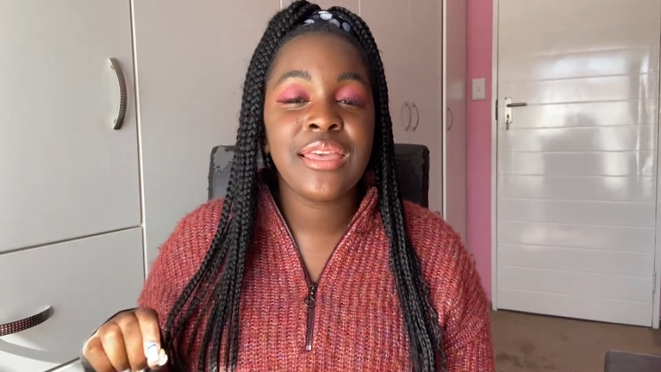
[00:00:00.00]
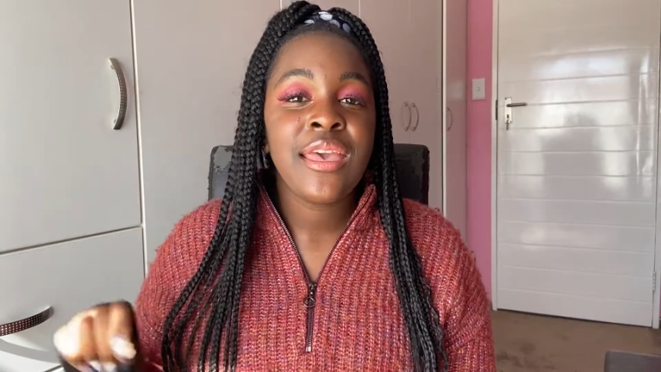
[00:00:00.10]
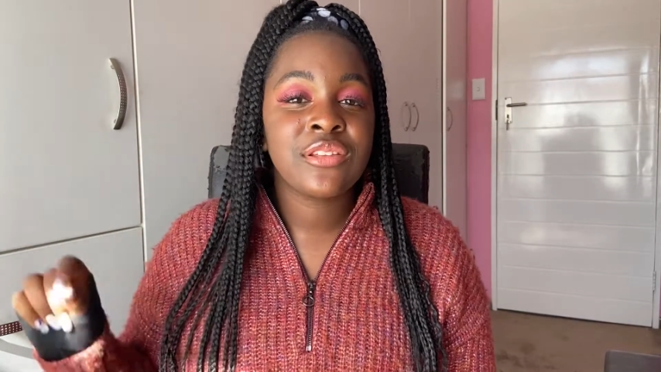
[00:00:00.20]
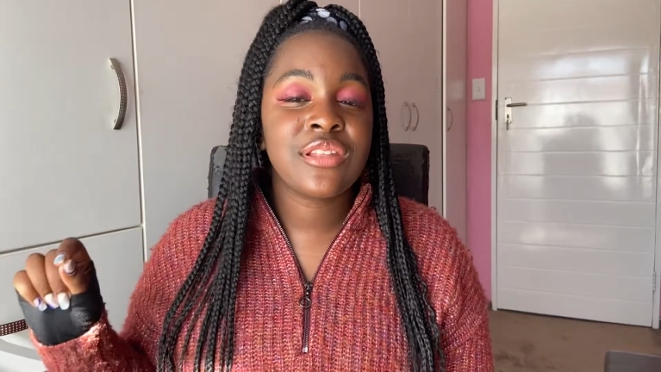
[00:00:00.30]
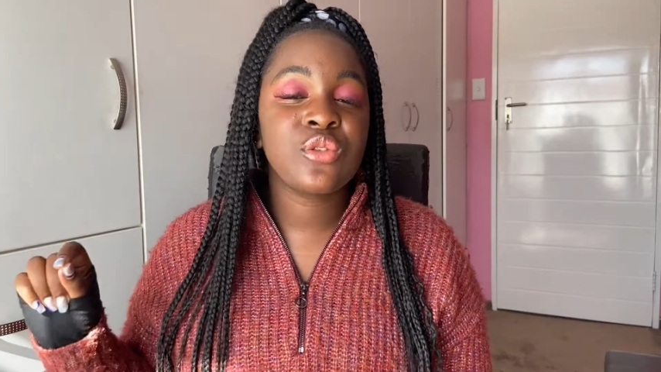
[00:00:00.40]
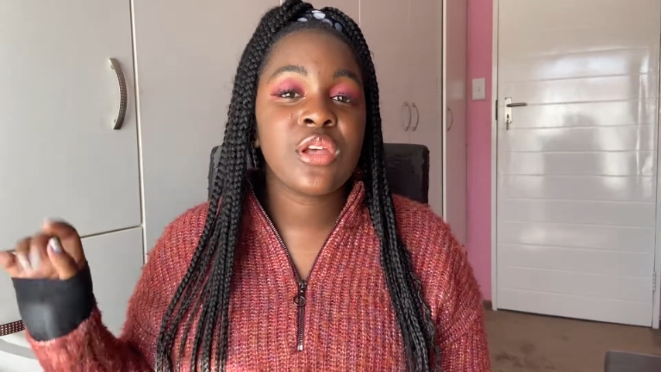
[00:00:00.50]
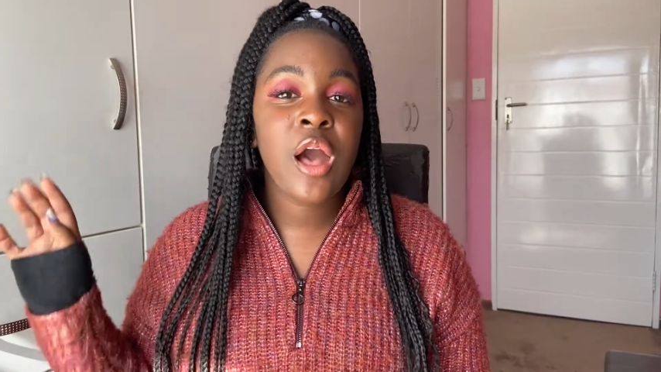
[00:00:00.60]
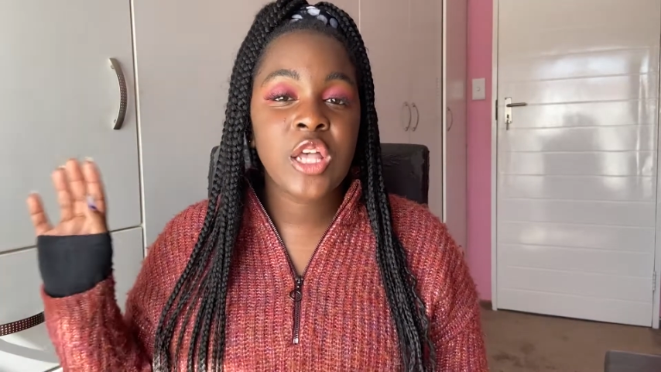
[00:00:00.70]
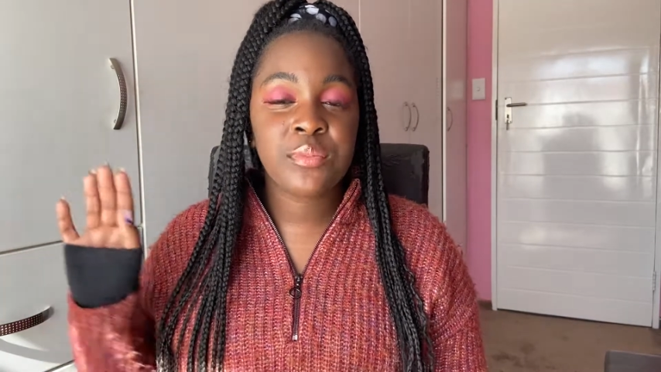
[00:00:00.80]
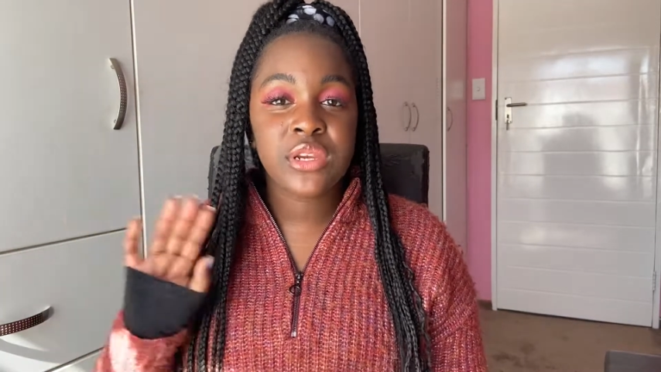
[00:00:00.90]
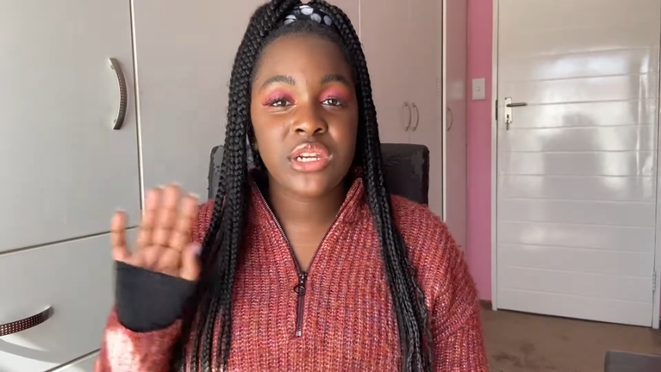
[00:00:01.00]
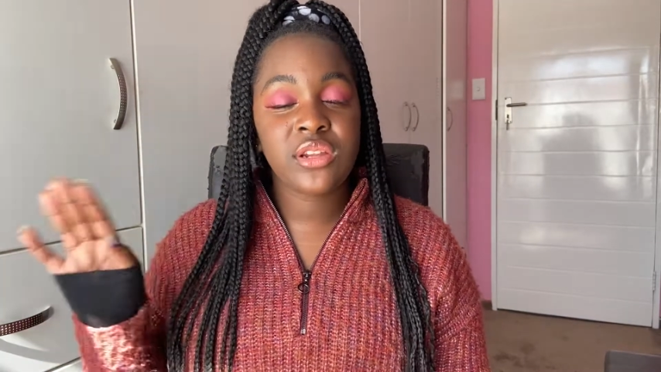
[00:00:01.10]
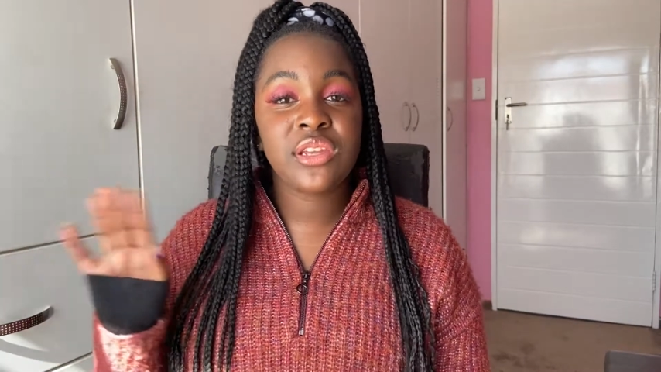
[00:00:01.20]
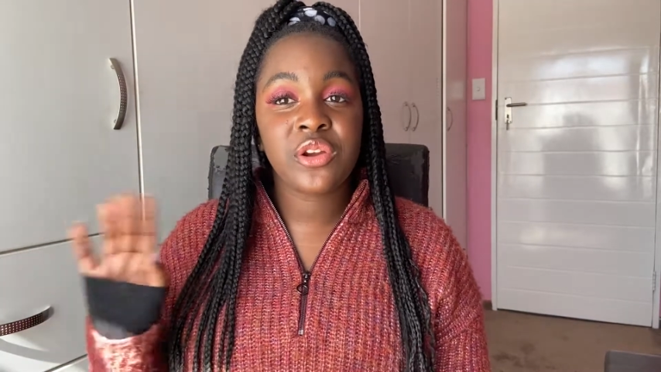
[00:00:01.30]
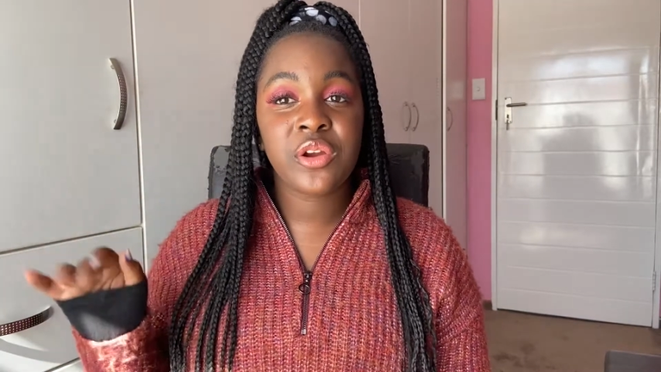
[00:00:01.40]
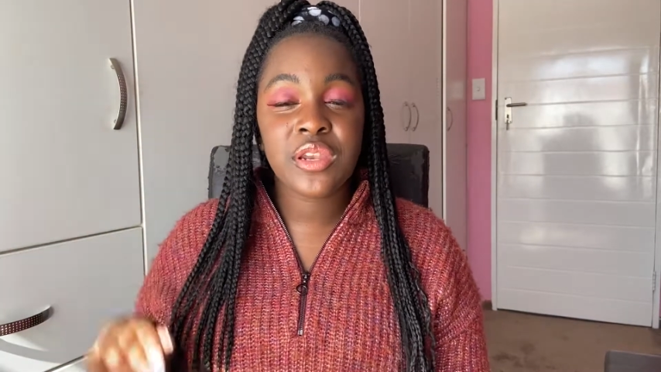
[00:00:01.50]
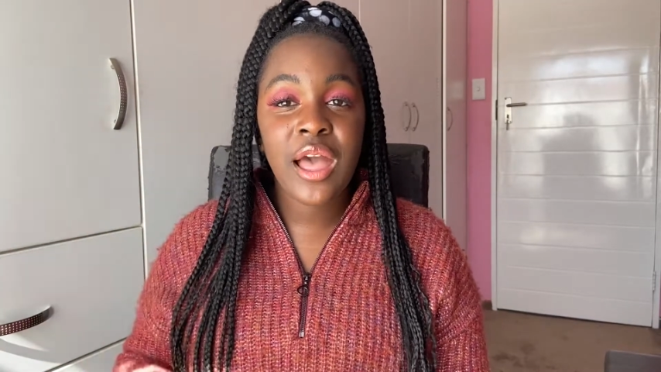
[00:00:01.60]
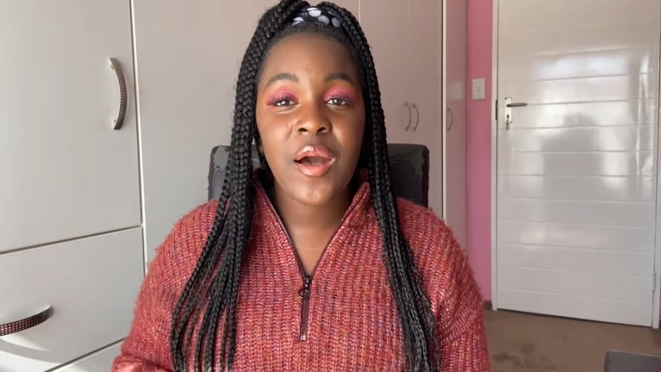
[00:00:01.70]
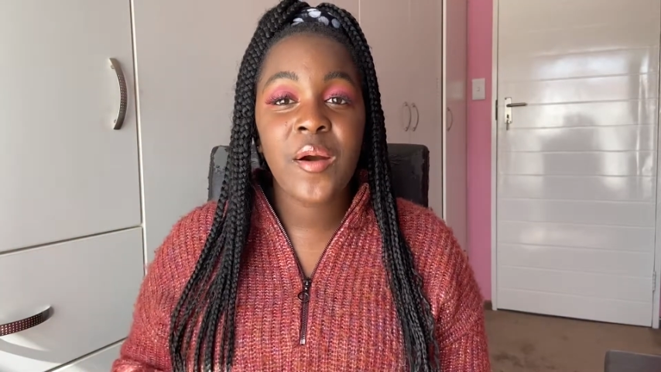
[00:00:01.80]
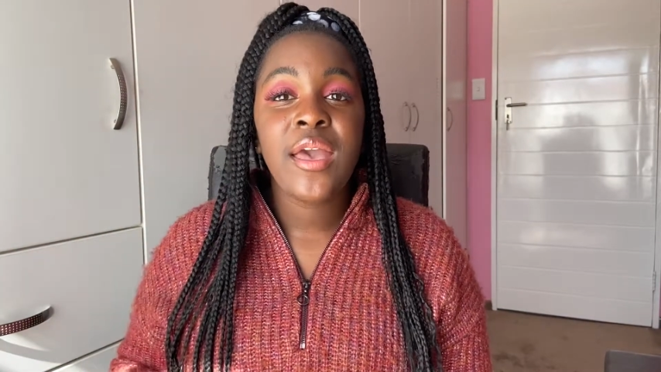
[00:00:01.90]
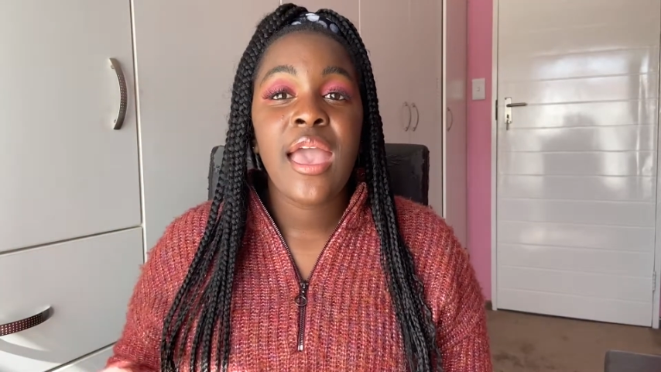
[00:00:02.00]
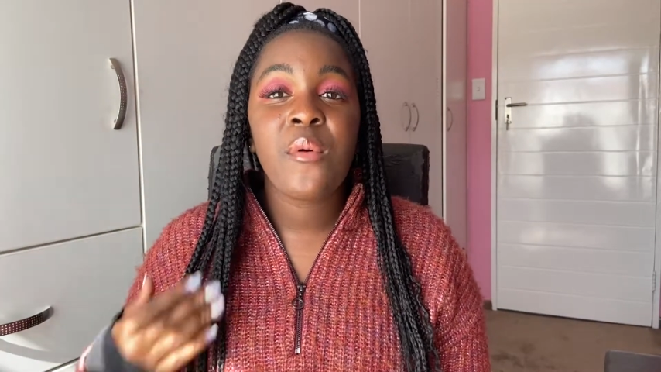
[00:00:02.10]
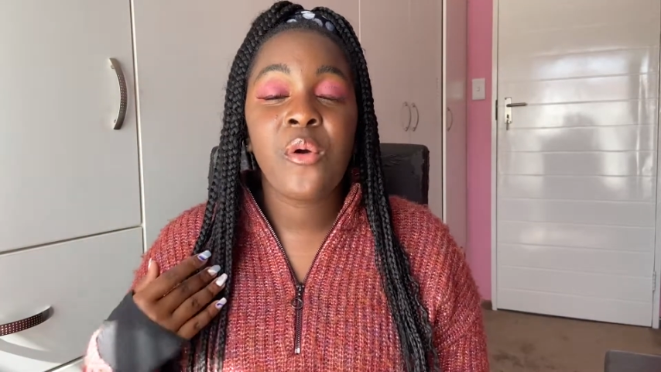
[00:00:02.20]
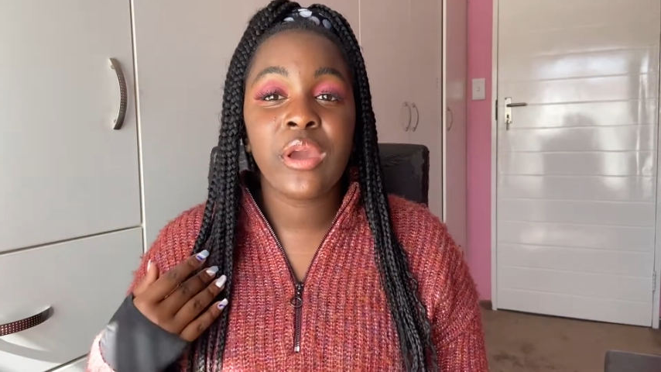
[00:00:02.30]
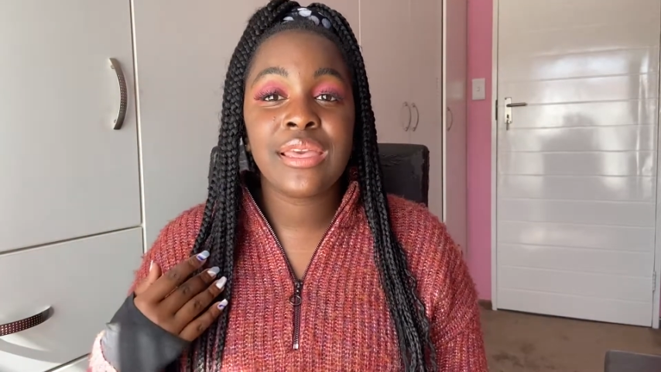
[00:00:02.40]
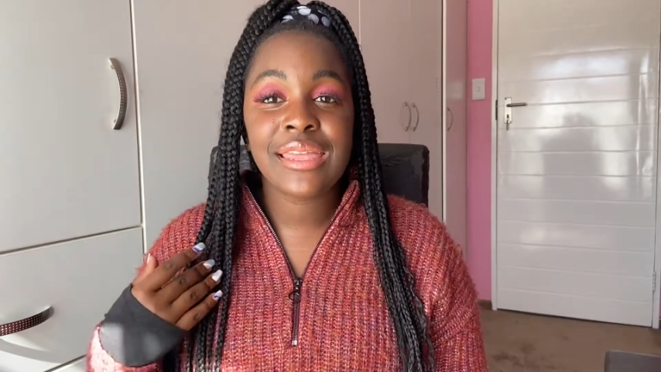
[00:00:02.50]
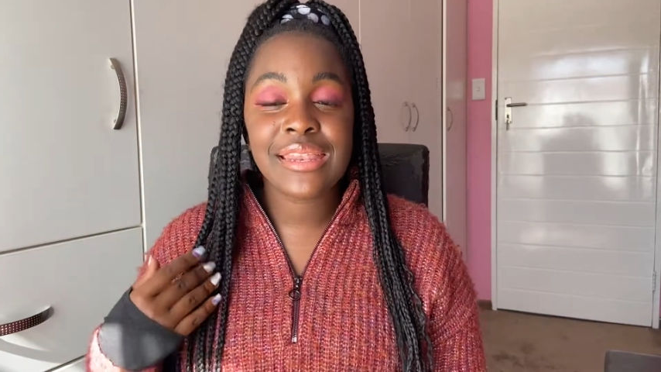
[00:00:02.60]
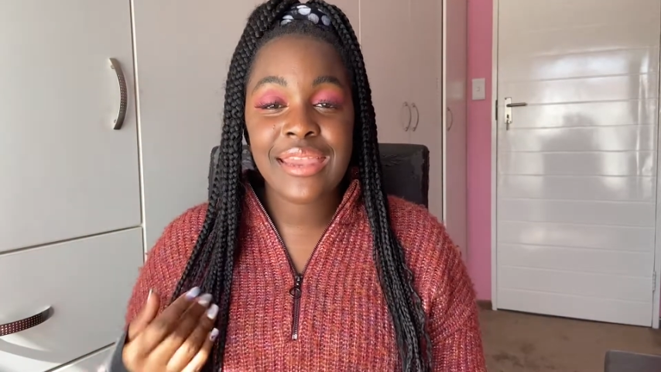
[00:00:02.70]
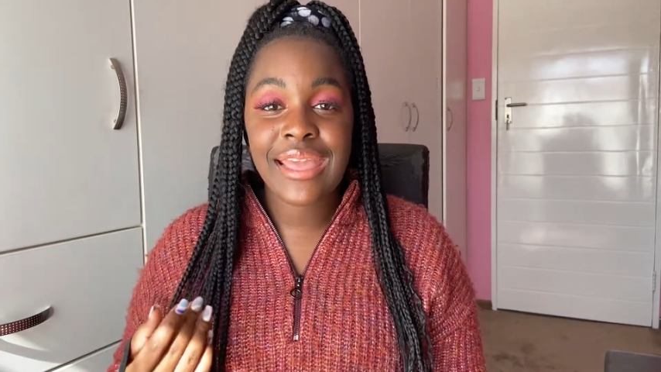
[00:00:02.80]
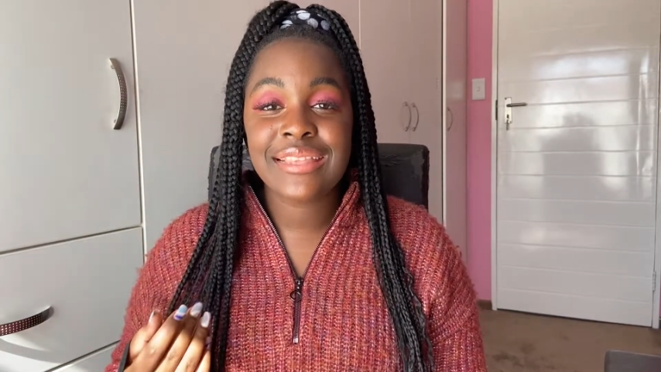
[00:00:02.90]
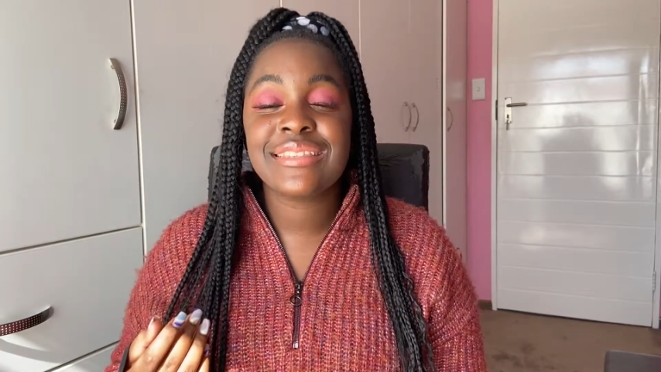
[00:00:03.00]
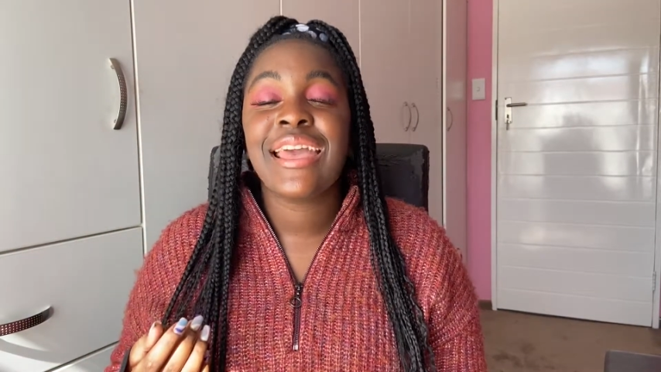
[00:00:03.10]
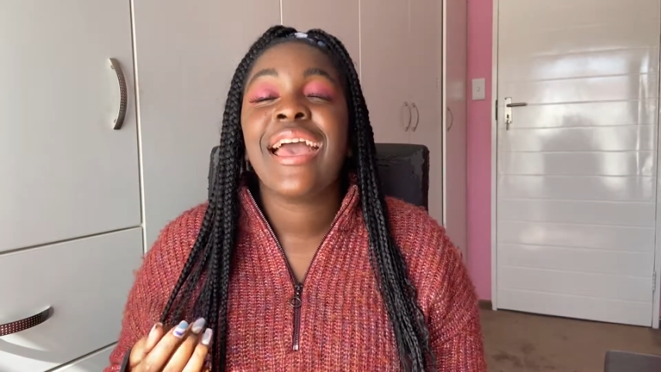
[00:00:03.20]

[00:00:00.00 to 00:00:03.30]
So that's why your house parent is shouting at her now. And we're going in next.